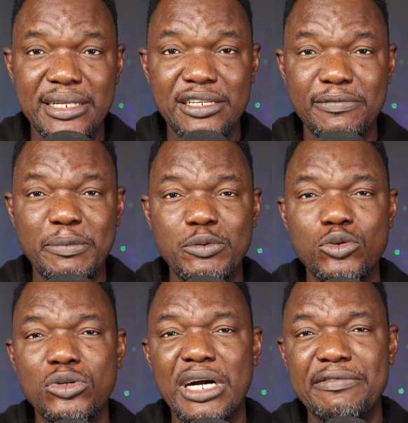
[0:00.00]
A lot of
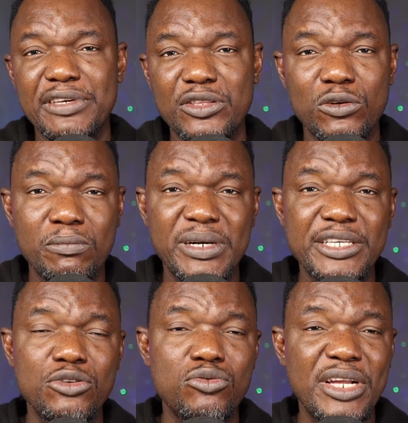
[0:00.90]
people have your number.
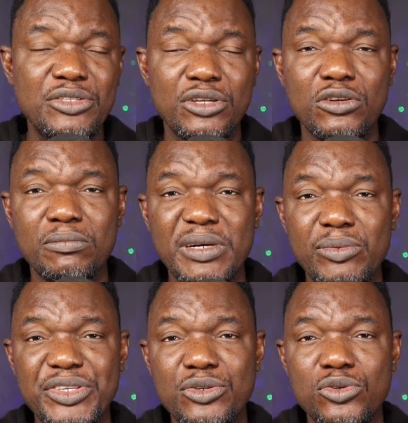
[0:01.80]
You write your number
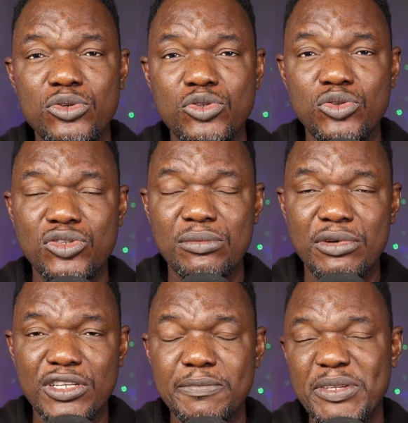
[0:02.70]
when you go to some
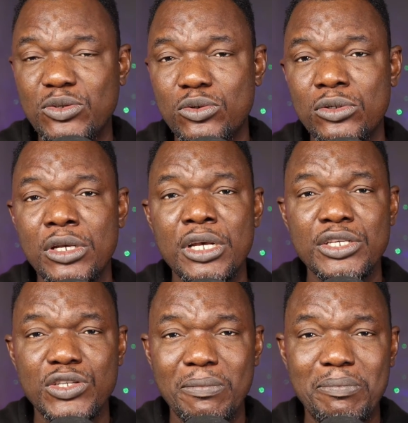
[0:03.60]
hospital,
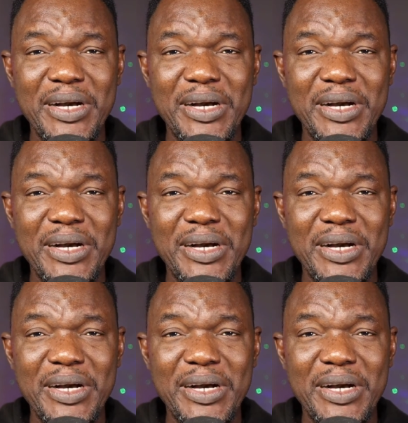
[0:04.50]
some